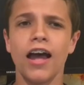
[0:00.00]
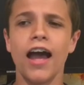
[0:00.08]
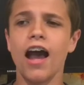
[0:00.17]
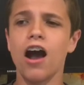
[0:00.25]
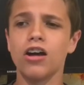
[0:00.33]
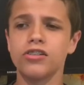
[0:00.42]

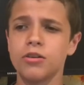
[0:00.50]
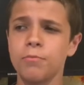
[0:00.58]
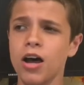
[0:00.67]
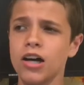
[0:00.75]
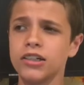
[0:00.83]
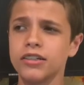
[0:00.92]

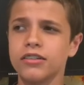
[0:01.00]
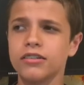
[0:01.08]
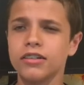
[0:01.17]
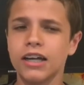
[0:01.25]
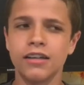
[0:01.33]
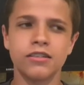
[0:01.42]
Azkaban,
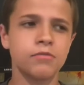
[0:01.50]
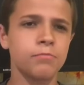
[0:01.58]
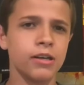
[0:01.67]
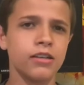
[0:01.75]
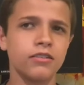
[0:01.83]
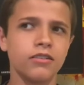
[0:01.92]

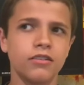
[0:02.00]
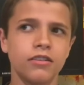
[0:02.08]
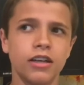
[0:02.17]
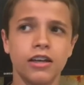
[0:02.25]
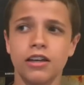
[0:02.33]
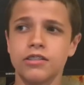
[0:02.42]

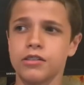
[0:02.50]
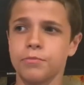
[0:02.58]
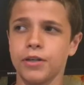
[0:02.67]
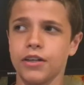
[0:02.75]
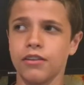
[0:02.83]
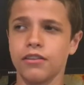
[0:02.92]

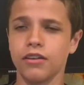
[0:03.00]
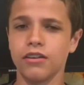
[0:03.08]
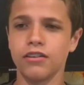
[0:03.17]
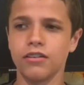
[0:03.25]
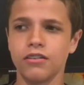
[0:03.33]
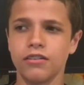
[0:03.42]
I think.